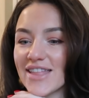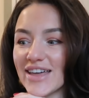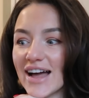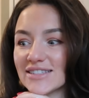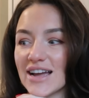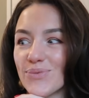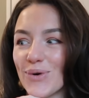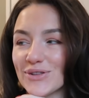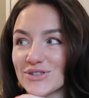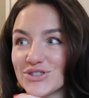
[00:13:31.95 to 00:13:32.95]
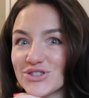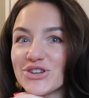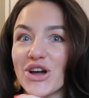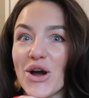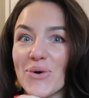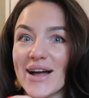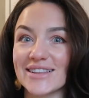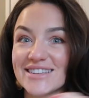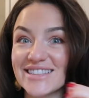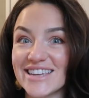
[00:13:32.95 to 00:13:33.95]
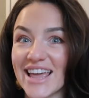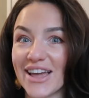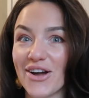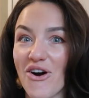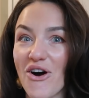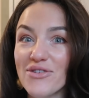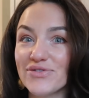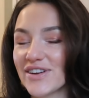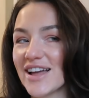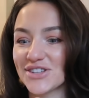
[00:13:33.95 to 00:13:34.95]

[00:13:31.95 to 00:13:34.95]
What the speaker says: that I want to go and tick off.